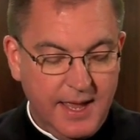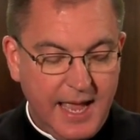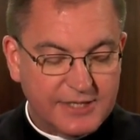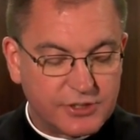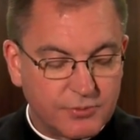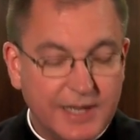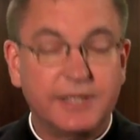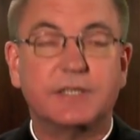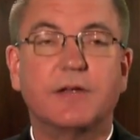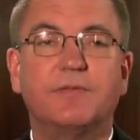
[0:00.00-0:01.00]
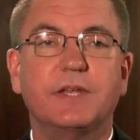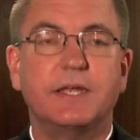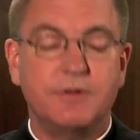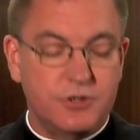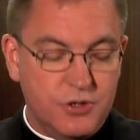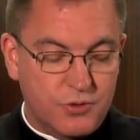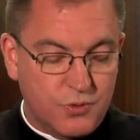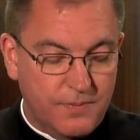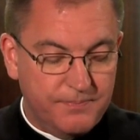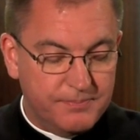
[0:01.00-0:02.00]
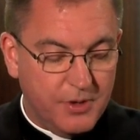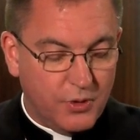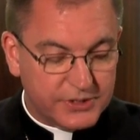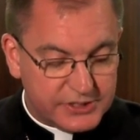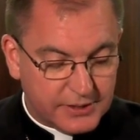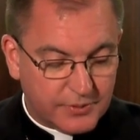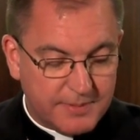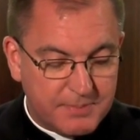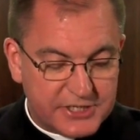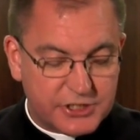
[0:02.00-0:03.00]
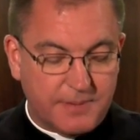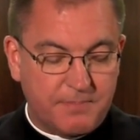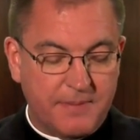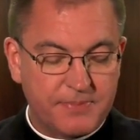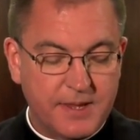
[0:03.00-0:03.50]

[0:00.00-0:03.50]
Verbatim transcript: as a relatively new auxiliary bishop